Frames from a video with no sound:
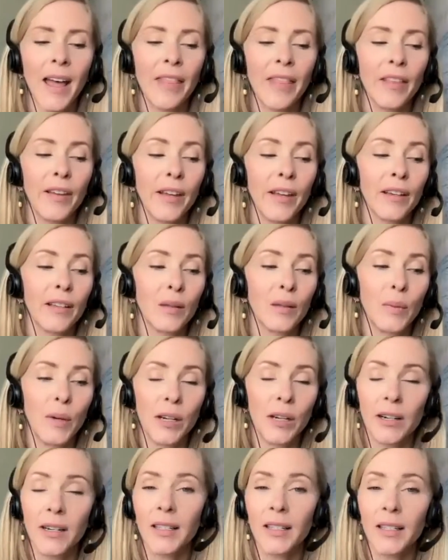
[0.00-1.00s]
And the
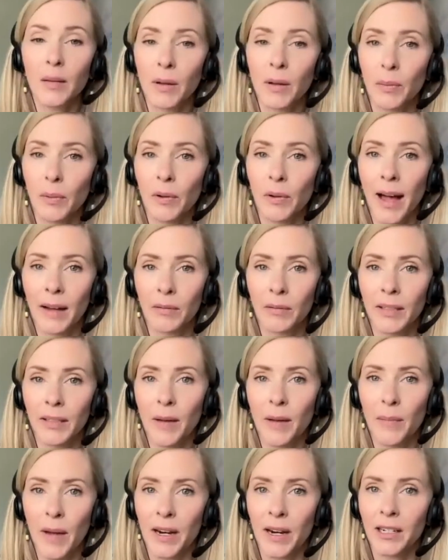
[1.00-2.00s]
experience that people had with
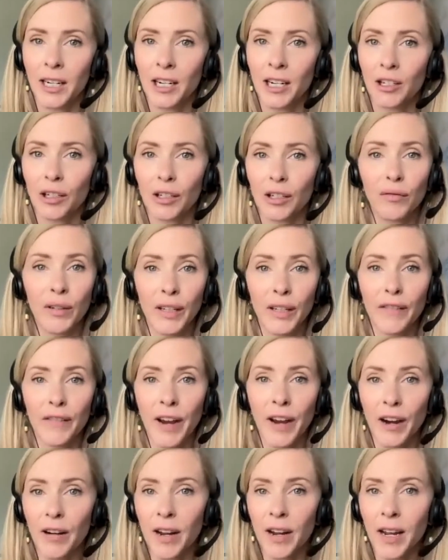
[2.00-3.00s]
that meditation really
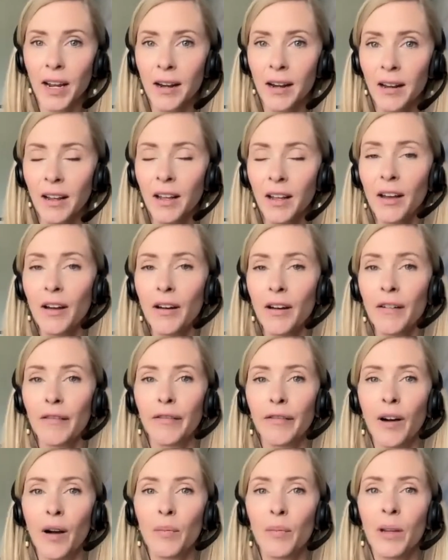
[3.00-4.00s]
varied
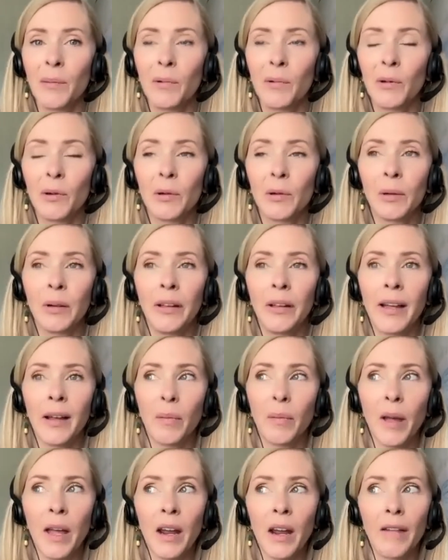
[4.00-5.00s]
from people who were
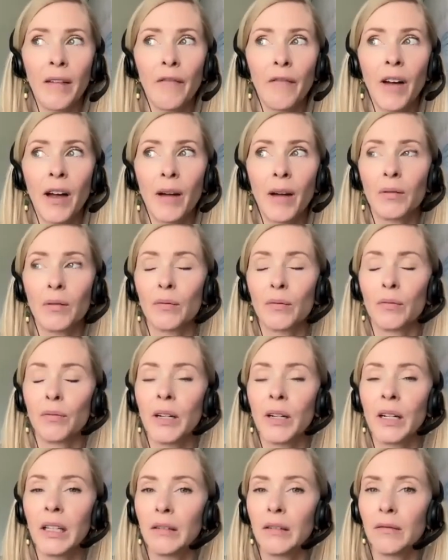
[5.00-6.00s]
like, man, I was
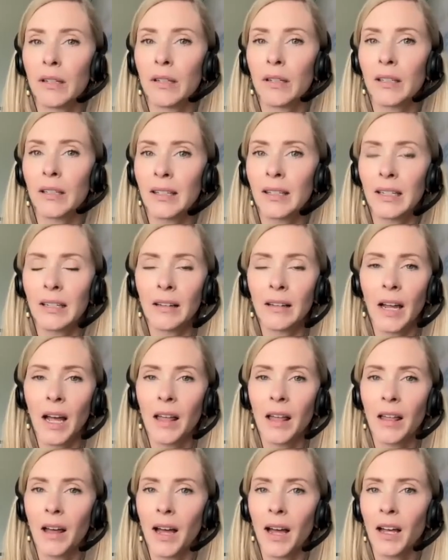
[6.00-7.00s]
really resistant. Like
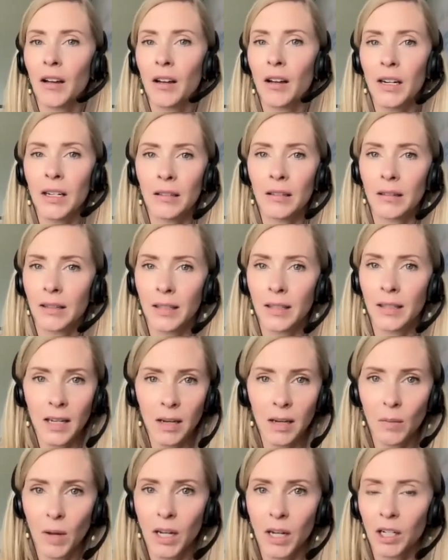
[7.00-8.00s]
I couldn't
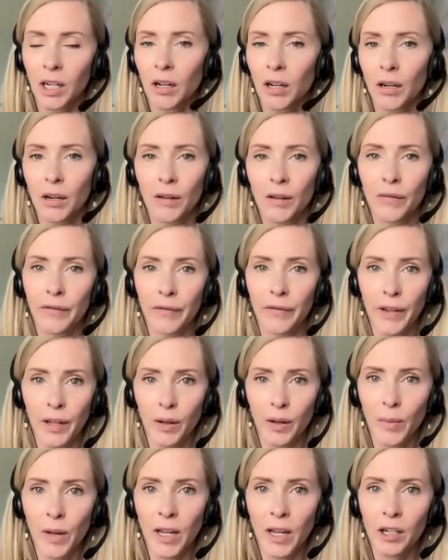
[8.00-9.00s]
see much. I couldn't
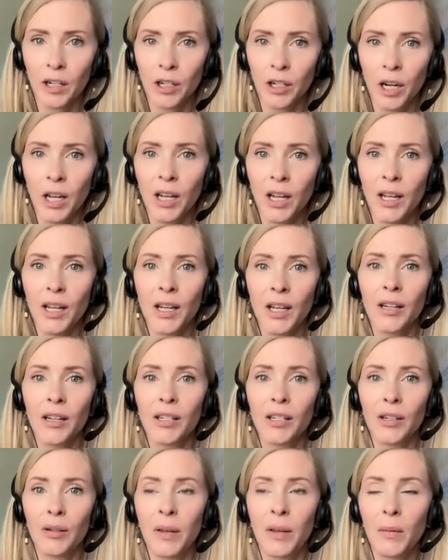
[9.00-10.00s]
feel much,
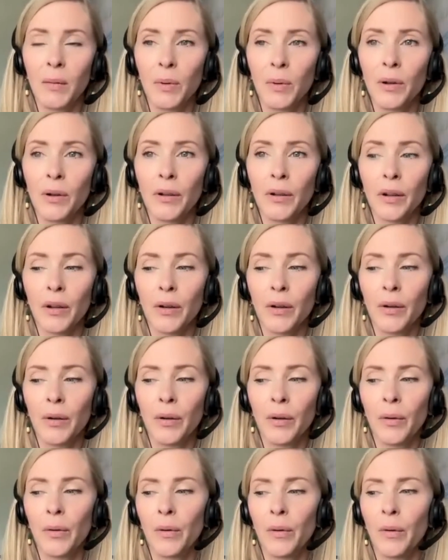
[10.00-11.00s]
to people
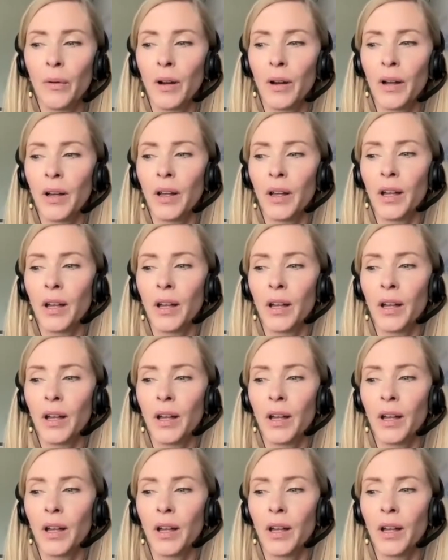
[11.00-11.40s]
who,